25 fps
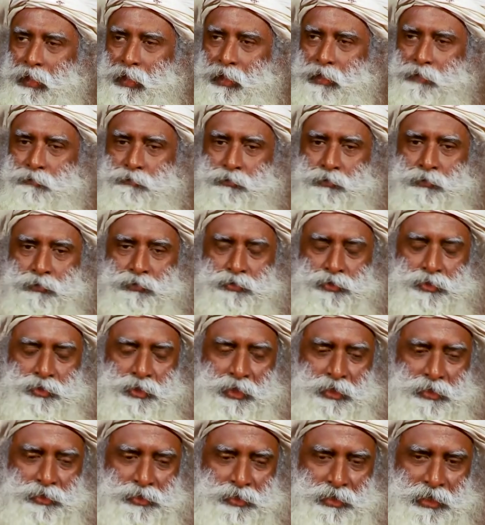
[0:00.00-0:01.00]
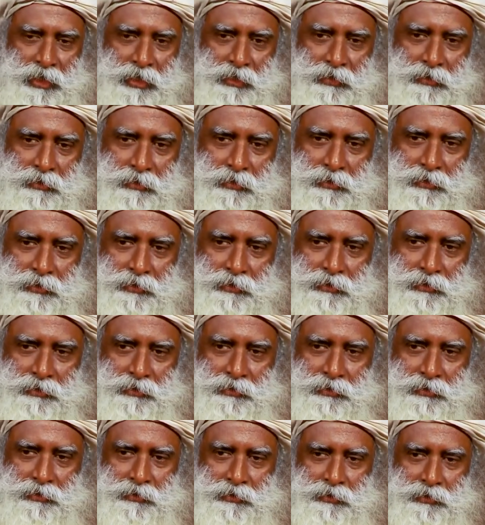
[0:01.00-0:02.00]
if you transcend
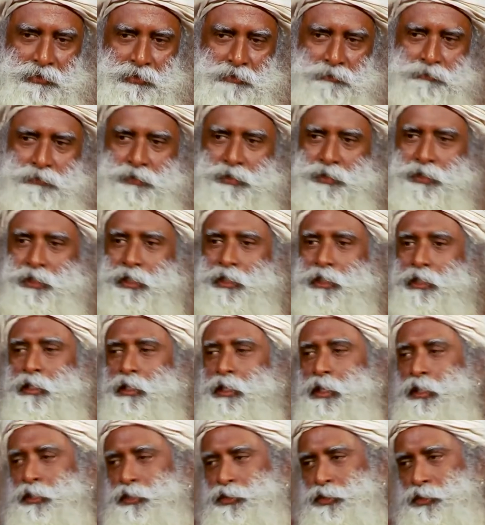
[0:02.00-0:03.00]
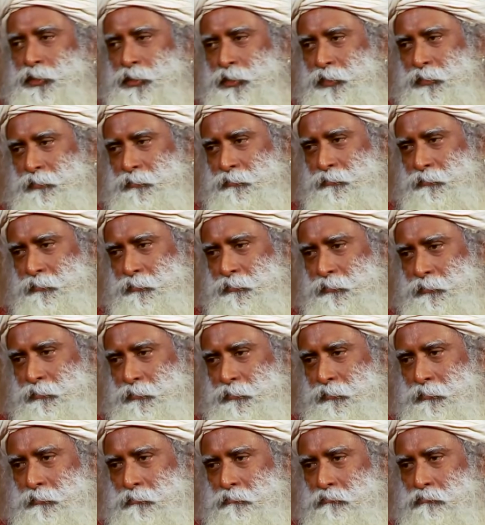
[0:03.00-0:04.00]
your physical nature,
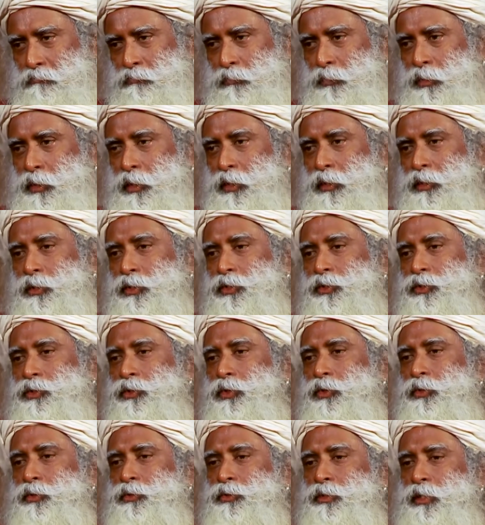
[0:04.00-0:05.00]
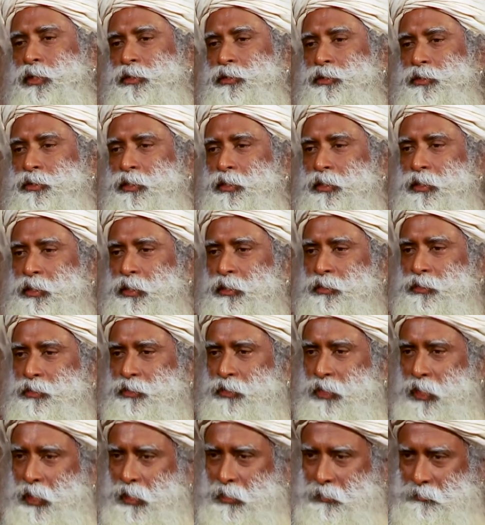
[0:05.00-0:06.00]
there is no such thing as
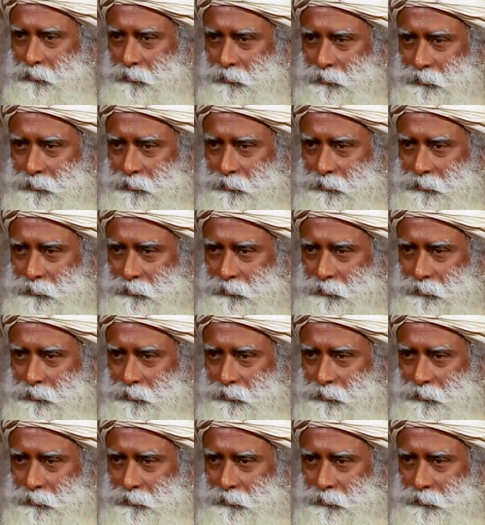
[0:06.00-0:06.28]
time.